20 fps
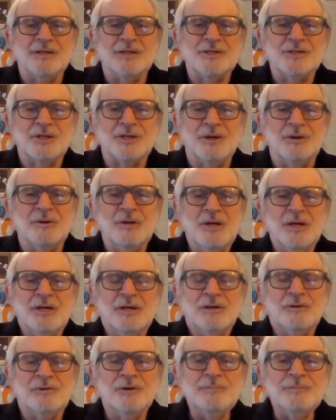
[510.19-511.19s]
So
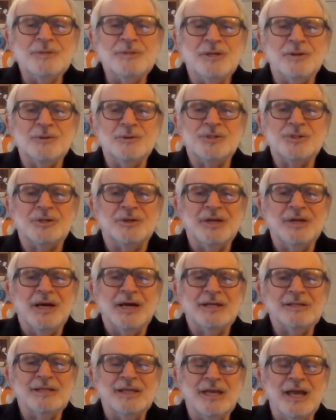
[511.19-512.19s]
cryptos are
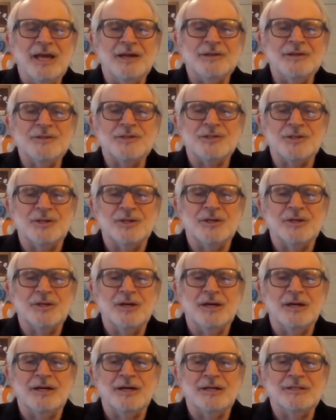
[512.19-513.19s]
not the answer